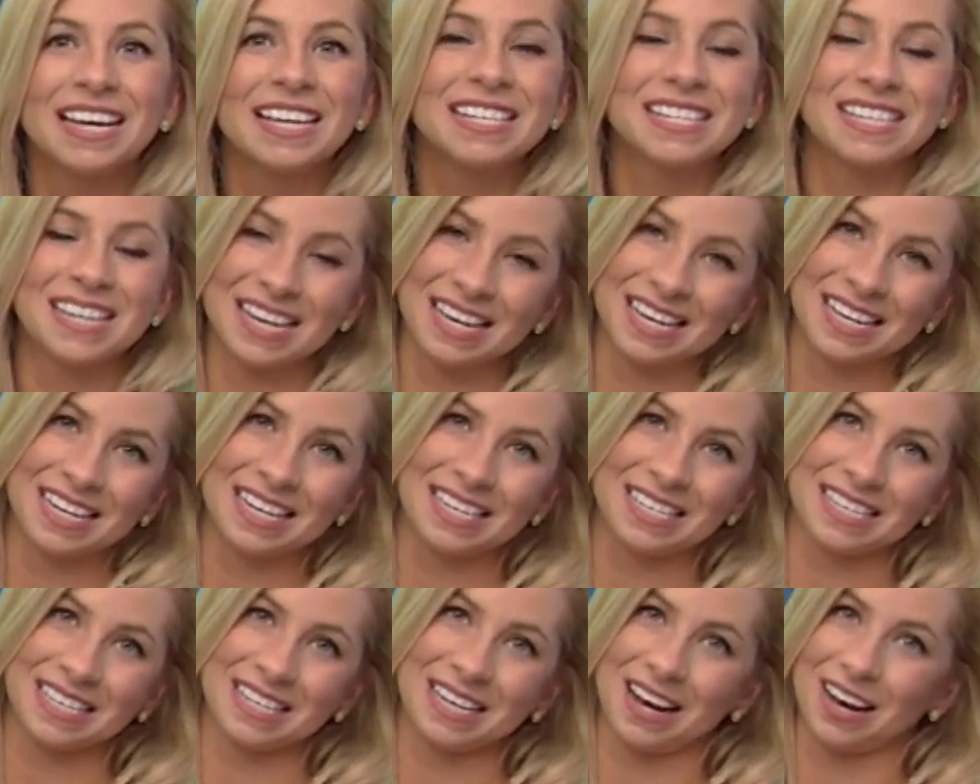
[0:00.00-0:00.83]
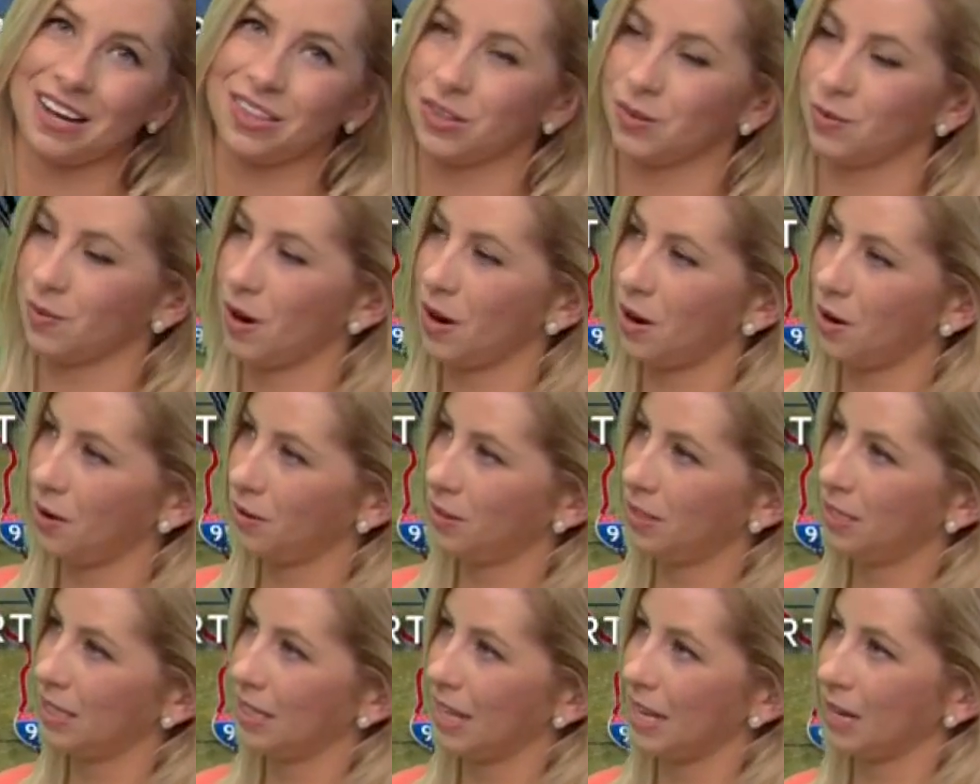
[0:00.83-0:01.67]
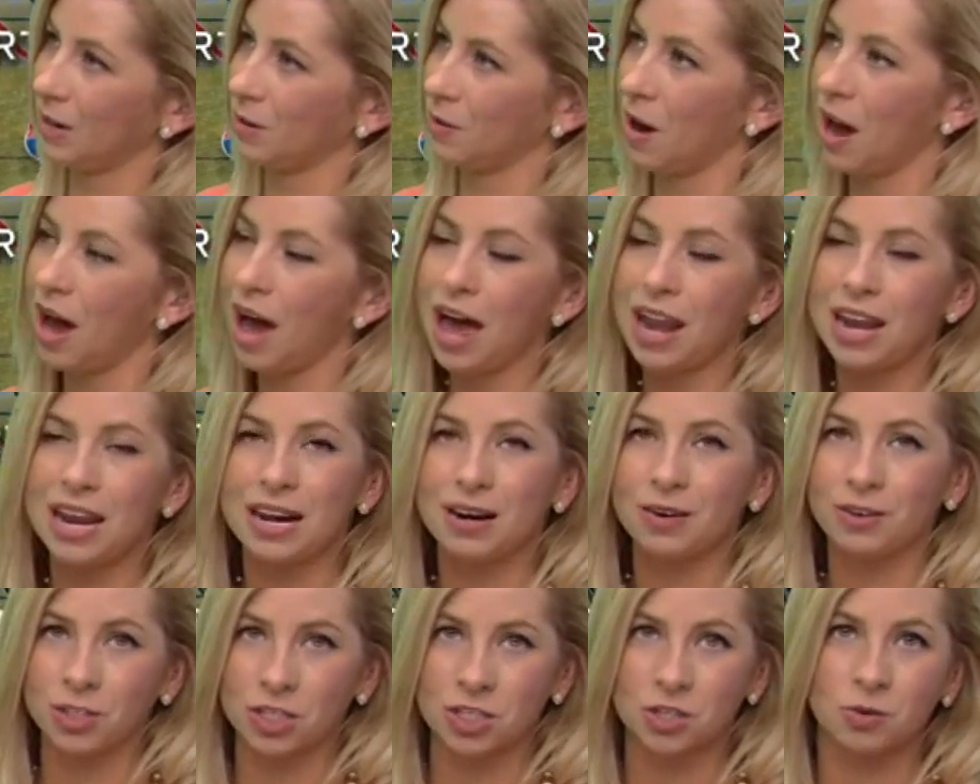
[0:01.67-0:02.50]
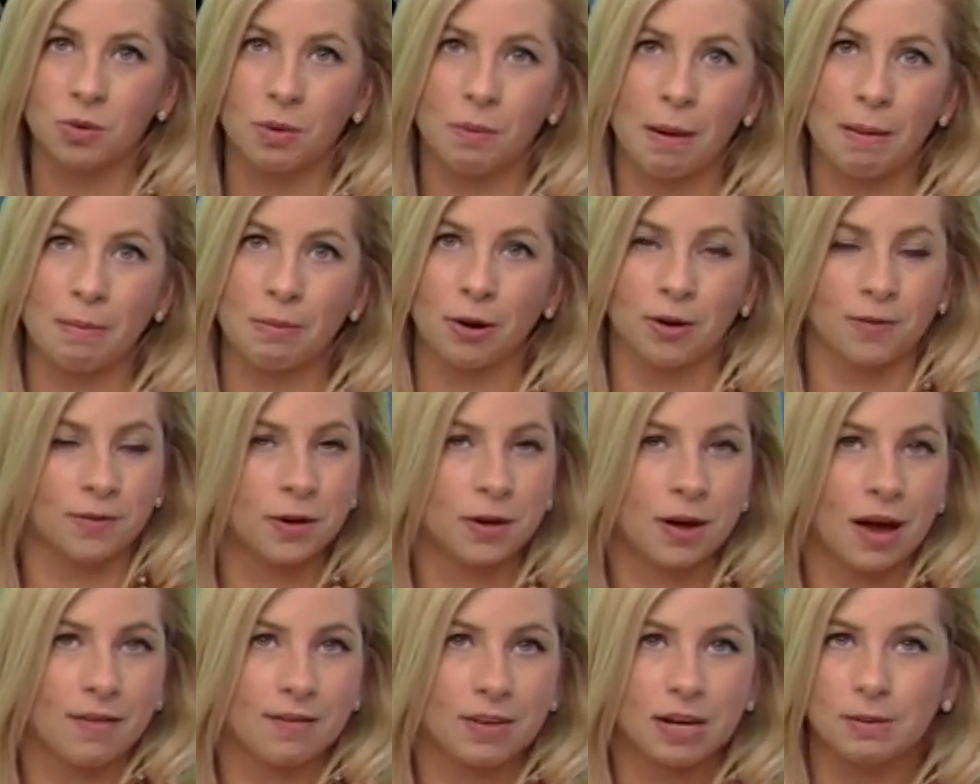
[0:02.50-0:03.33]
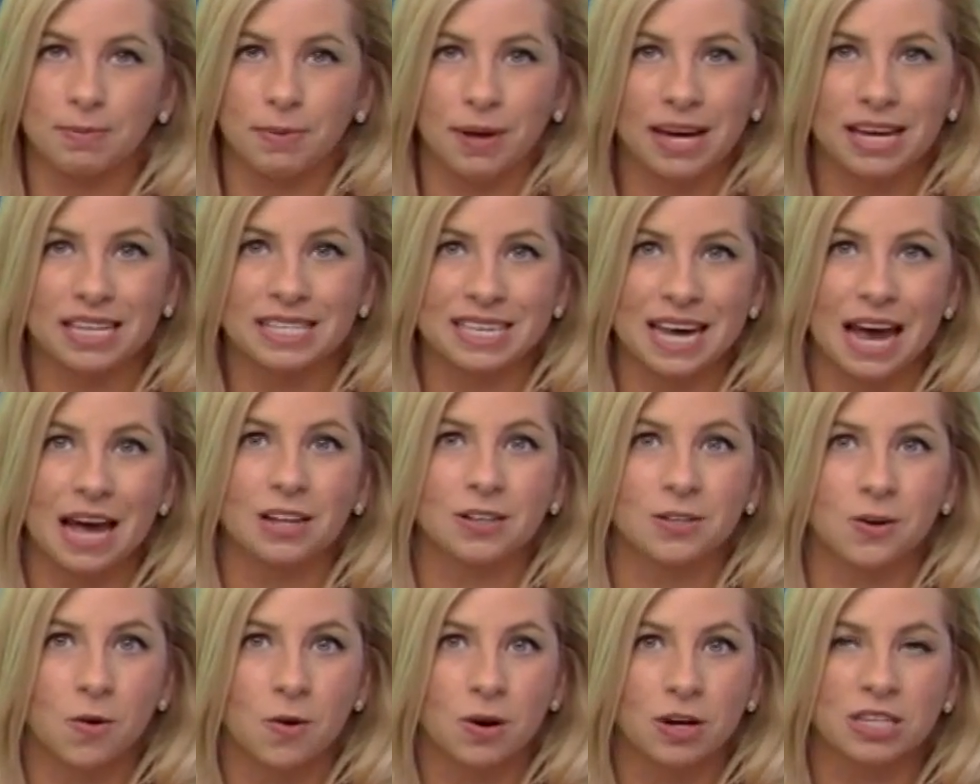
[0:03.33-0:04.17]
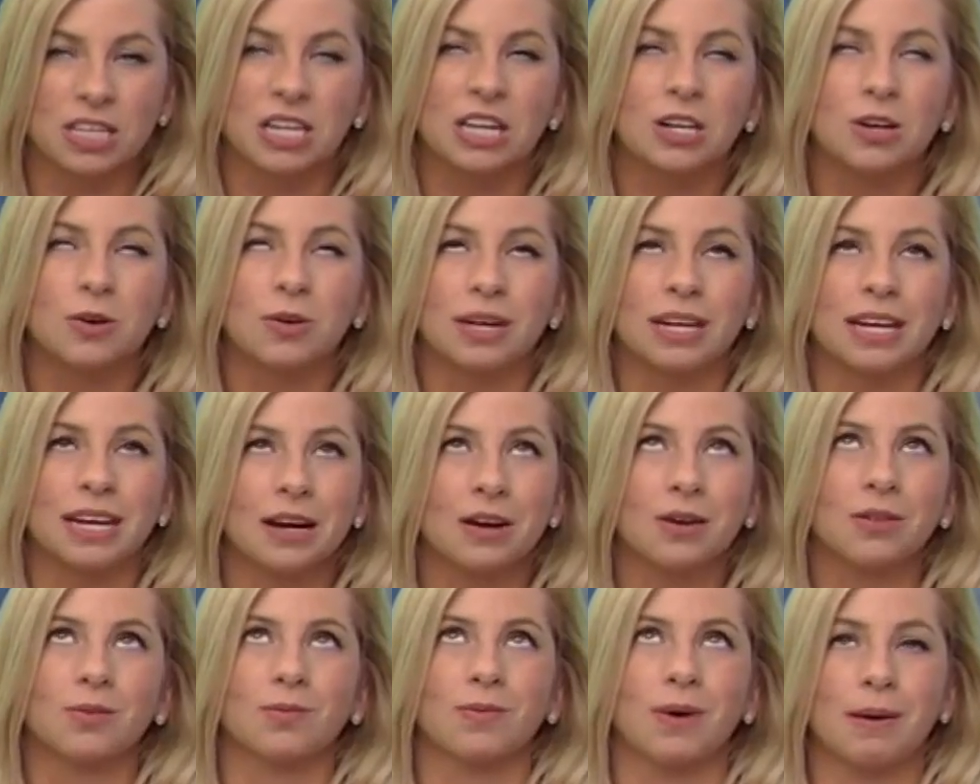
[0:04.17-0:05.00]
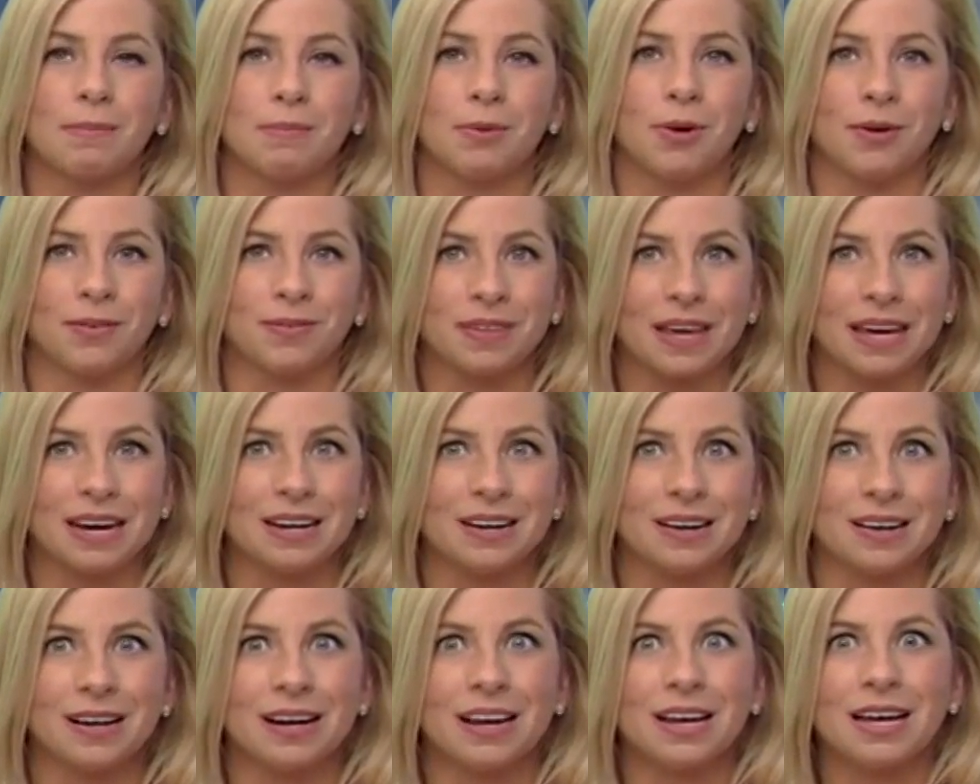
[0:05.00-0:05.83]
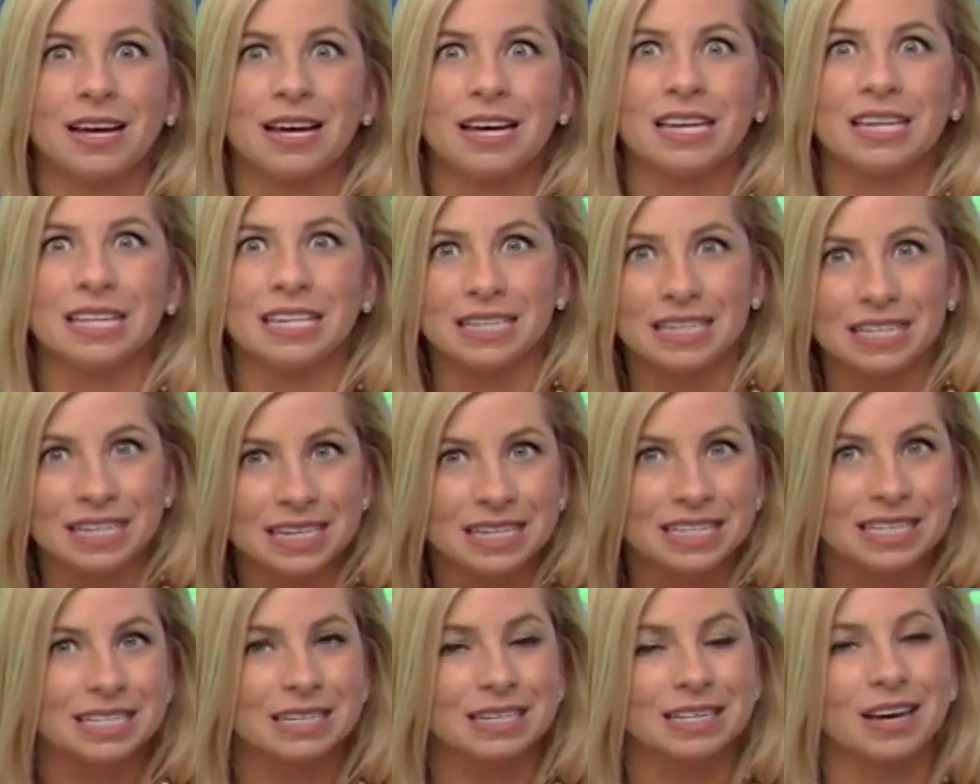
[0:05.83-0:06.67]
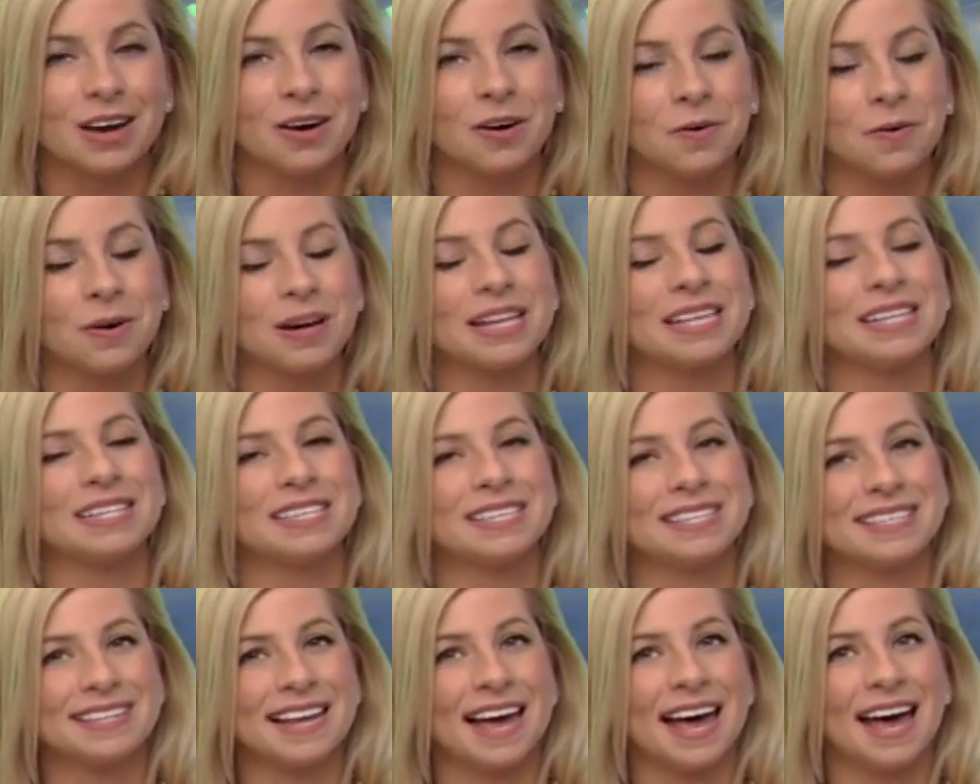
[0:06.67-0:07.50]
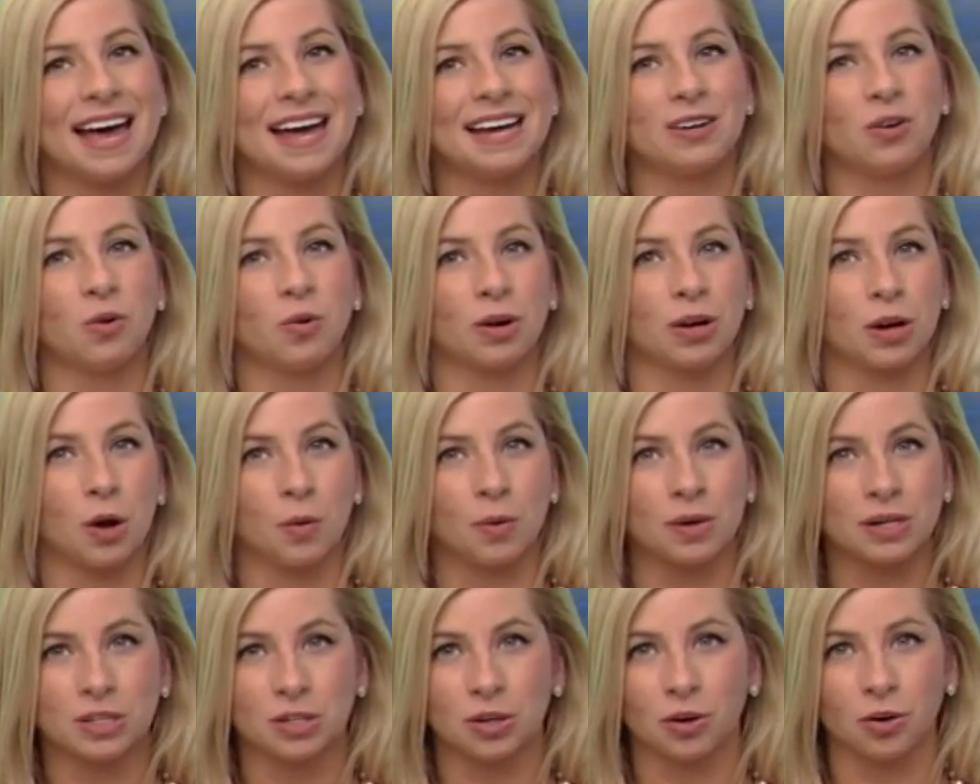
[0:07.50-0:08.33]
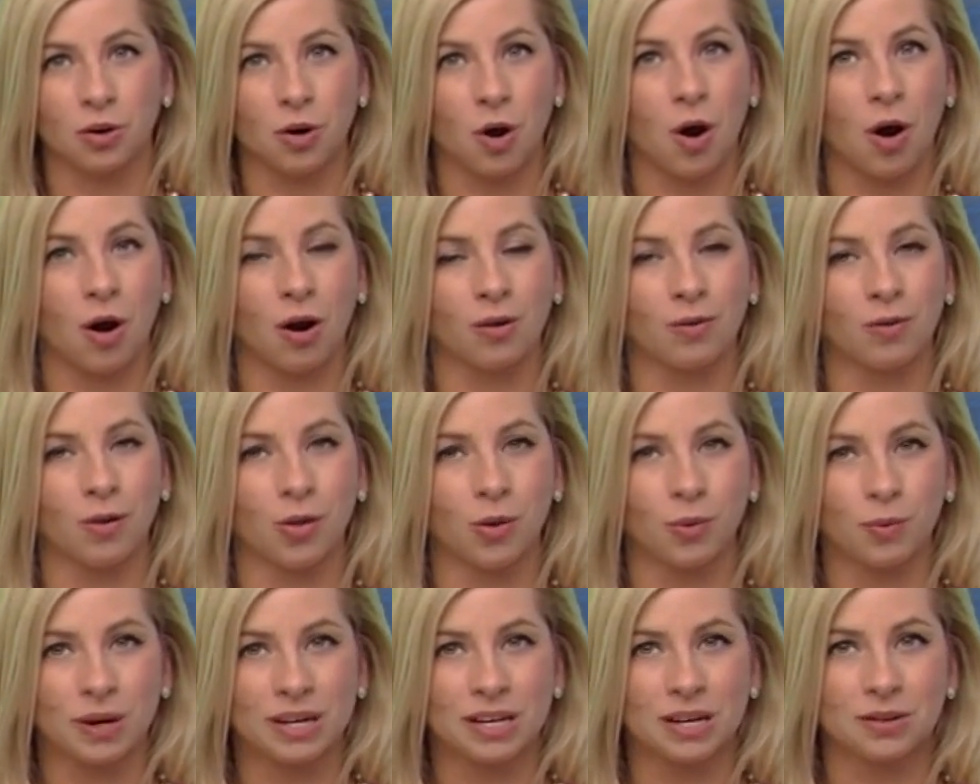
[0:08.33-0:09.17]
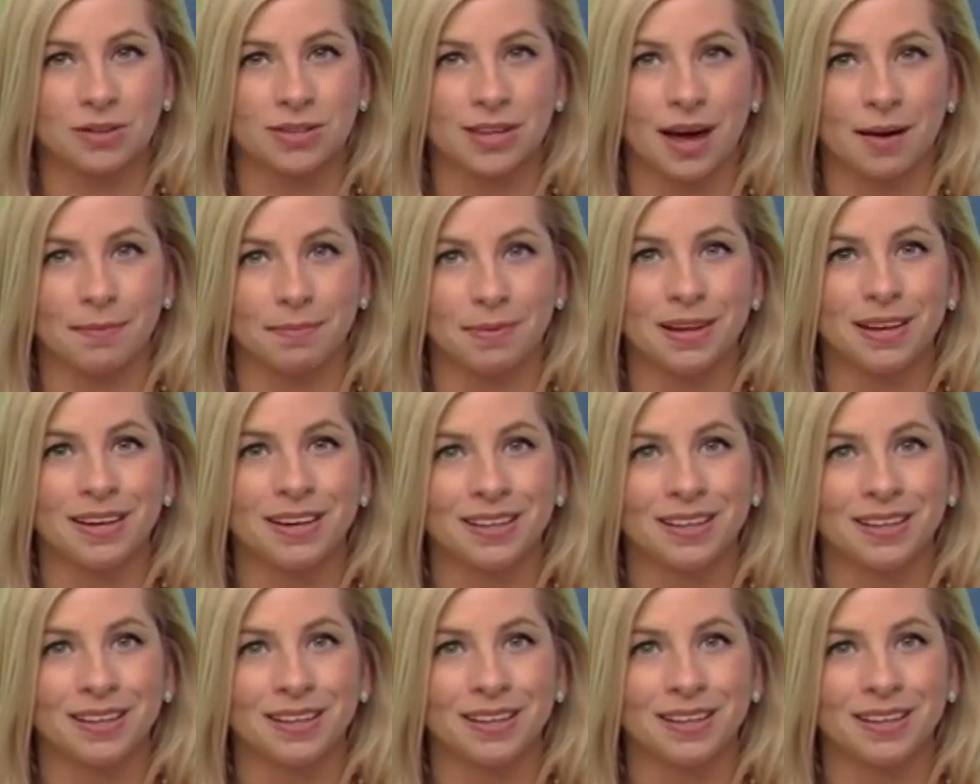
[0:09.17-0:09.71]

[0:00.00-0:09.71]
Take it easy on the roads later on. And just remember, if you have any plans outdoors and you can hear the rumble of thunder, you need to go inside or go into your car, roll the windows up.